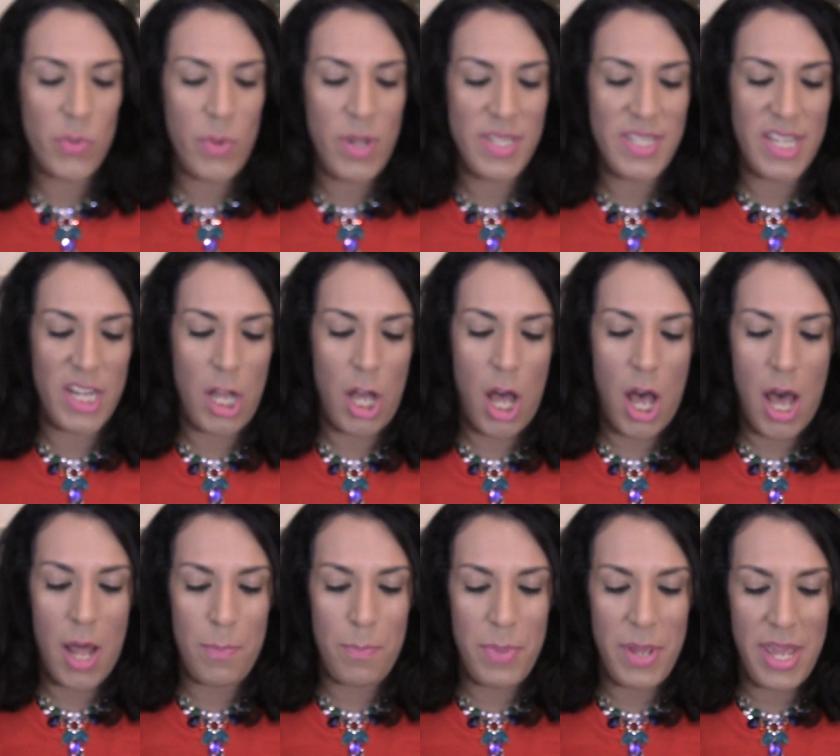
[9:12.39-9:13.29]
This one is like a
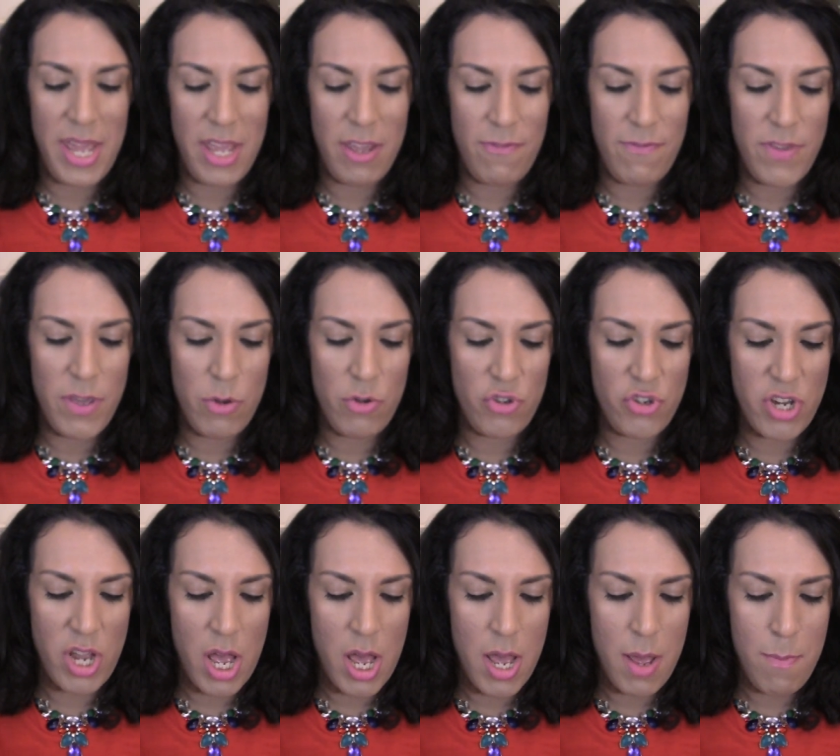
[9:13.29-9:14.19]
hot pink
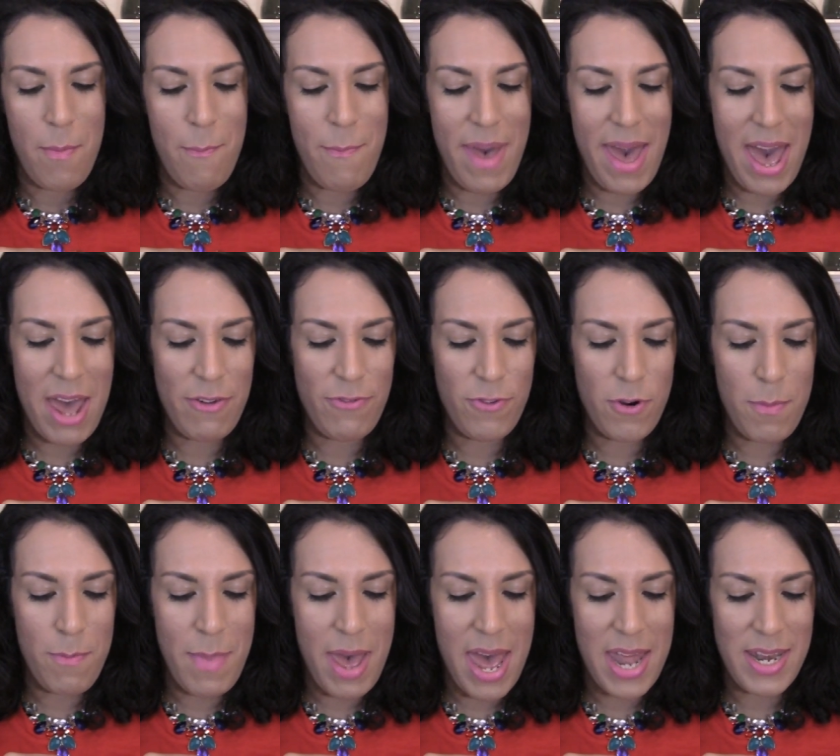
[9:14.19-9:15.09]
fuchsia. Mad
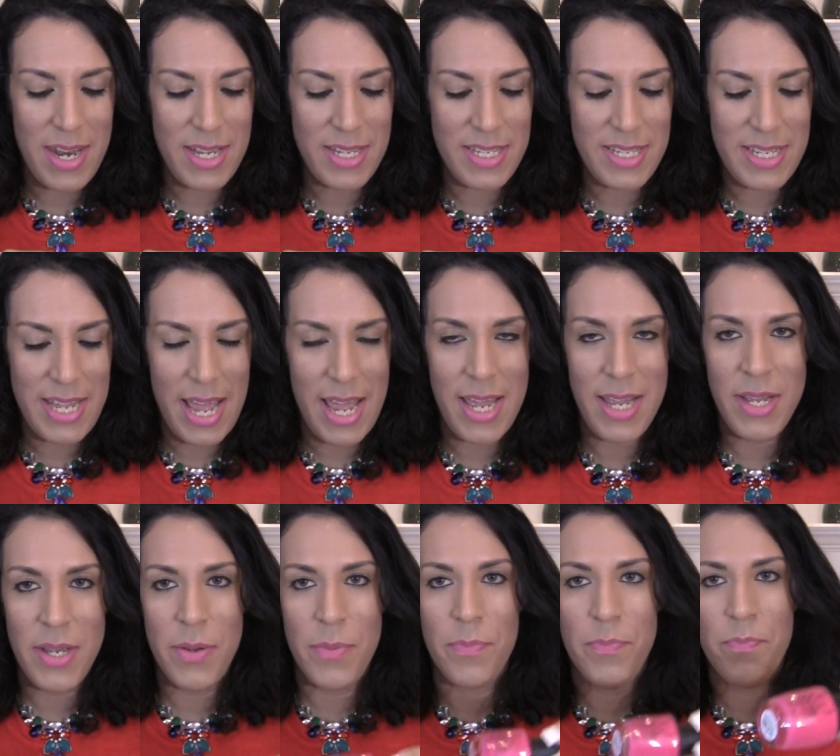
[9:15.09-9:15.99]
for Madness
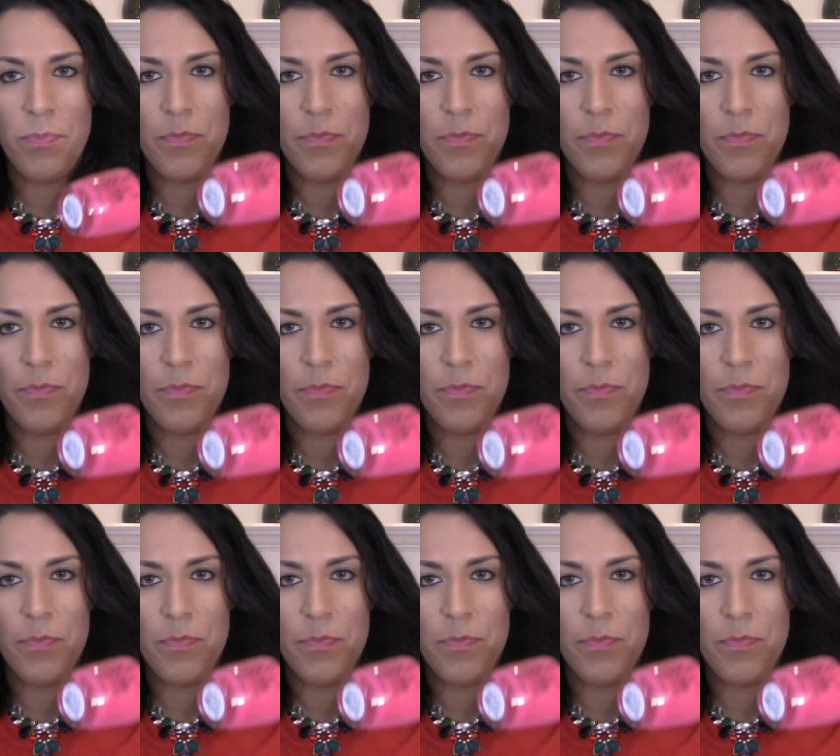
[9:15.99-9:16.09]
Sake.